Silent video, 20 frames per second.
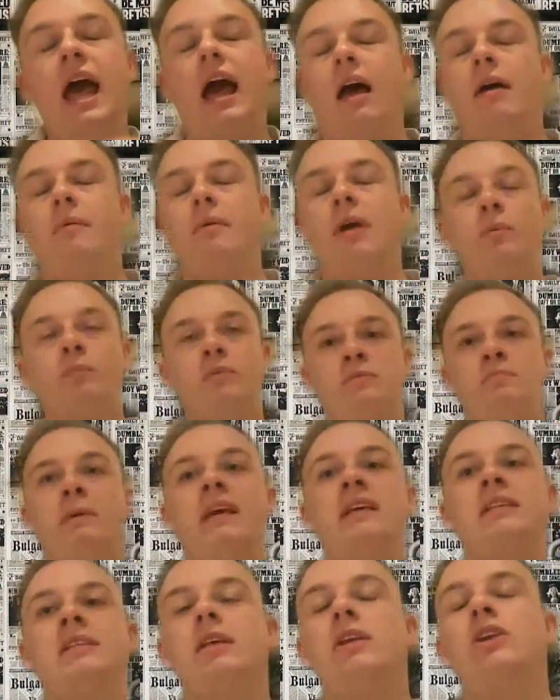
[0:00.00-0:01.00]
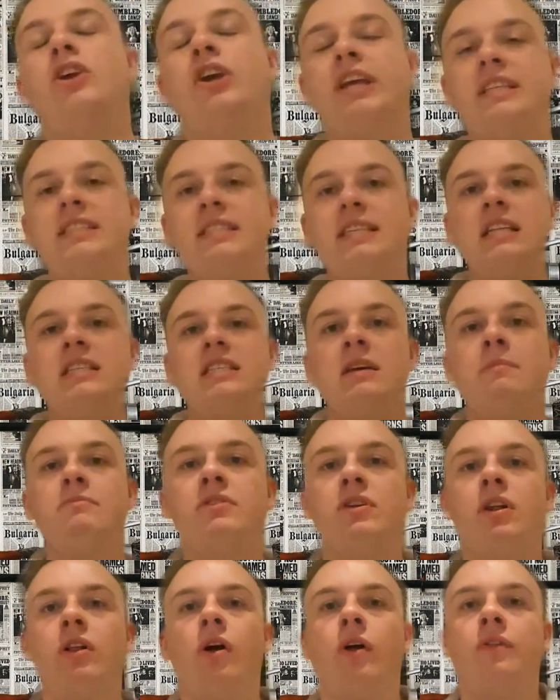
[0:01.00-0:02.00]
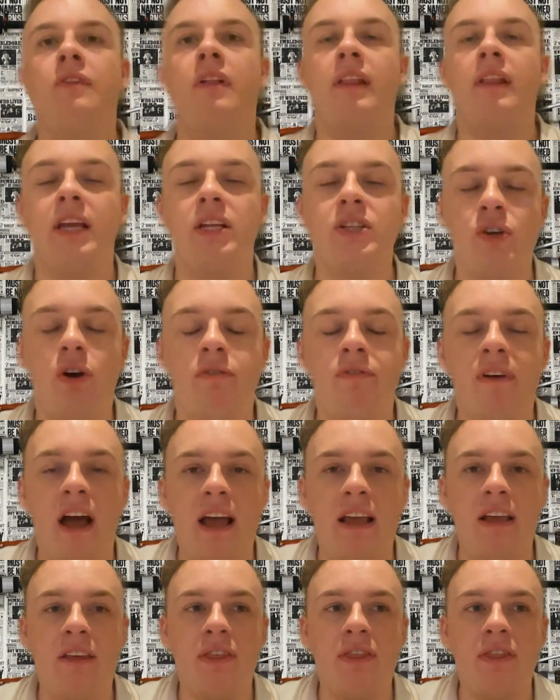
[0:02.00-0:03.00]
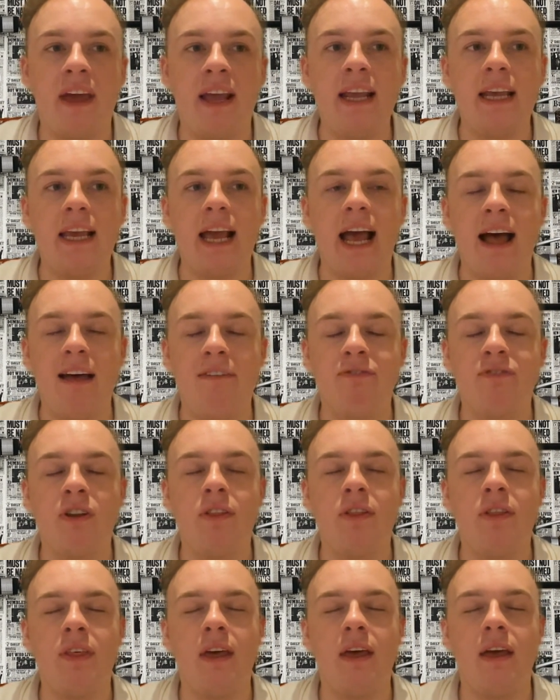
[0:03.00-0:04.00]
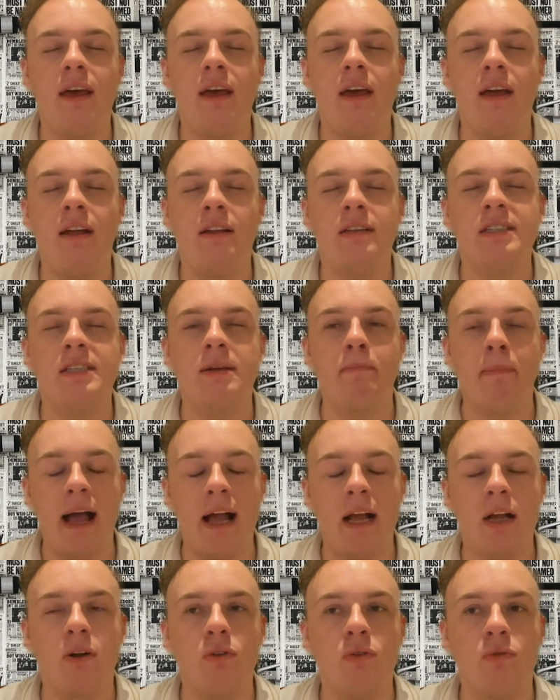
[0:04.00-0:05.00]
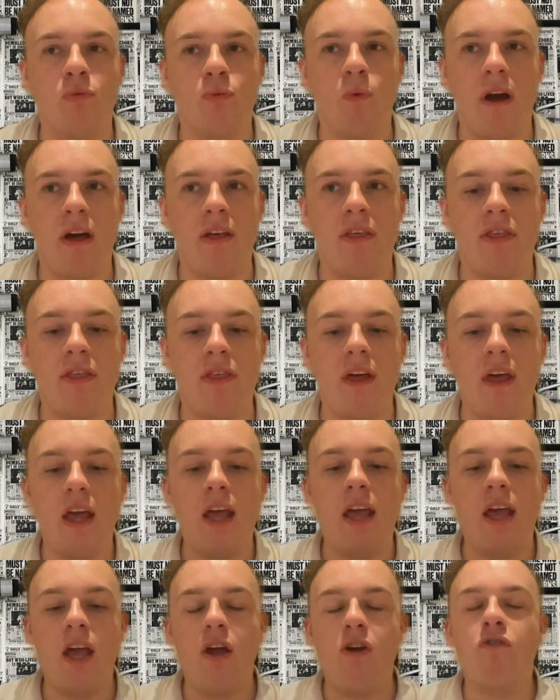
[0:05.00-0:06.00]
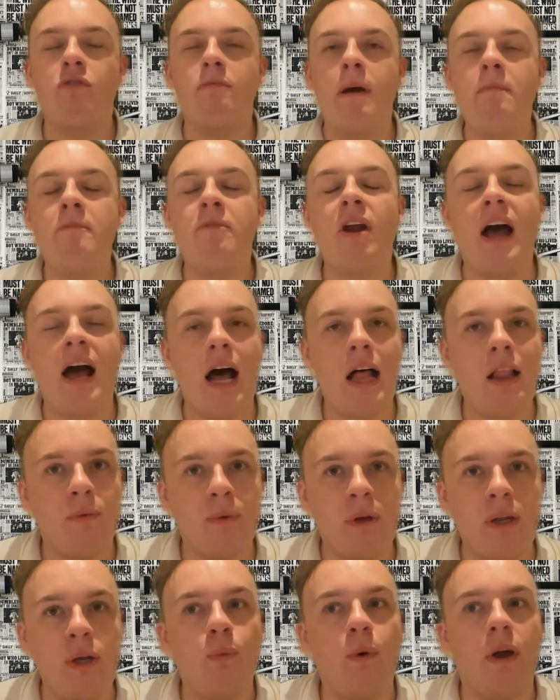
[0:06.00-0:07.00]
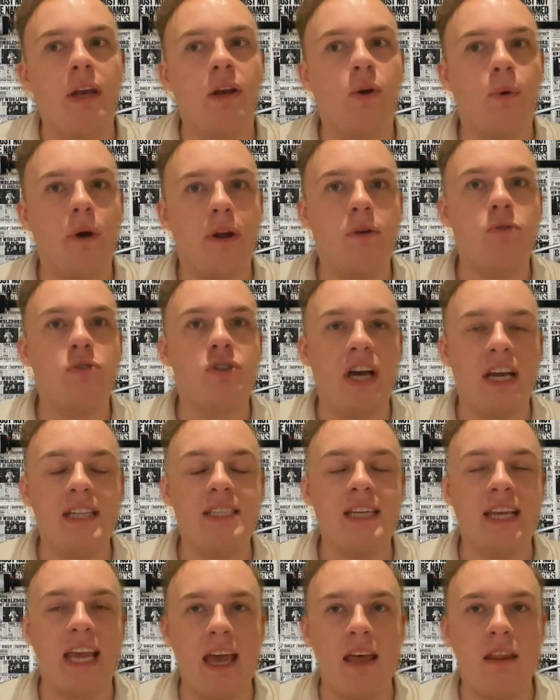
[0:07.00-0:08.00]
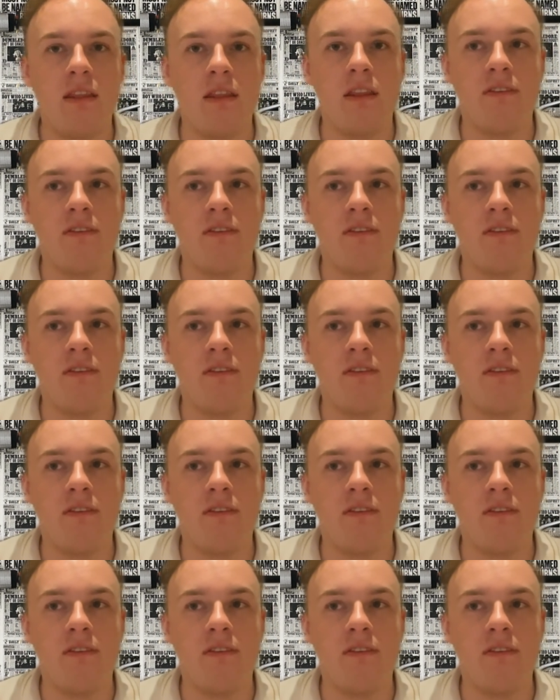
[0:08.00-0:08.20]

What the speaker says: And it was basically, you had said something along the lines of, I think after the debacle with, remember at Halloween when Quirrell tried to get the